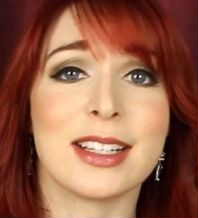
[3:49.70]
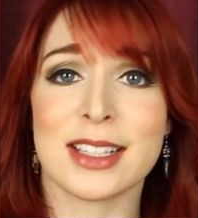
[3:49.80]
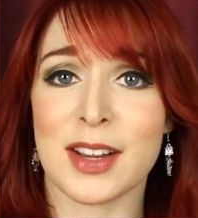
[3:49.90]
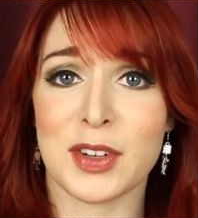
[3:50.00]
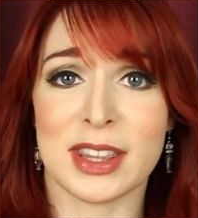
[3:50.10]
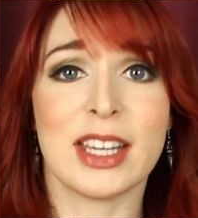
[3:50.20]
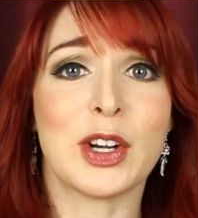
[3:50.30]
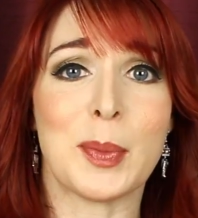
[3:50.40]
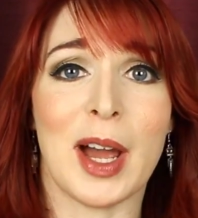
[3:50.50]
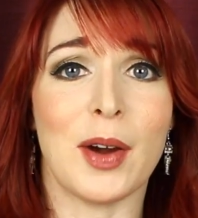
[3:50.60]
and does everything in
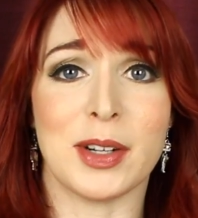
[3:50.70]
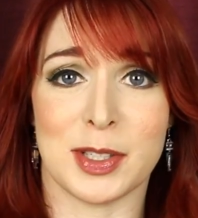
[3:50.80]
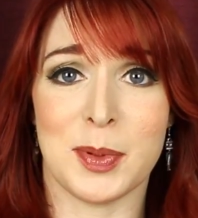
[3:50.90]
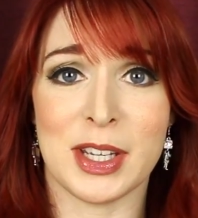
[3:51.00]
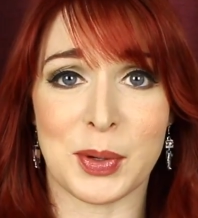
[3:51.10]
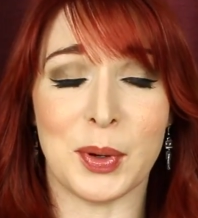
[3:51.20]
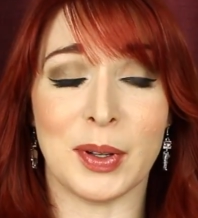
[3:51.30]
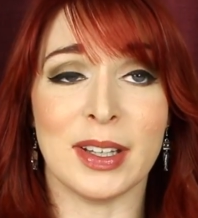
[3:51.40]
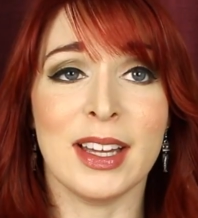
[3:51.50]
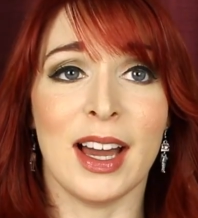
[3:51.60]
her power to be
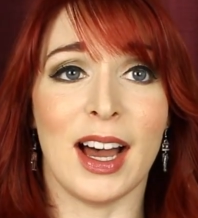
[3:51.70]
cool.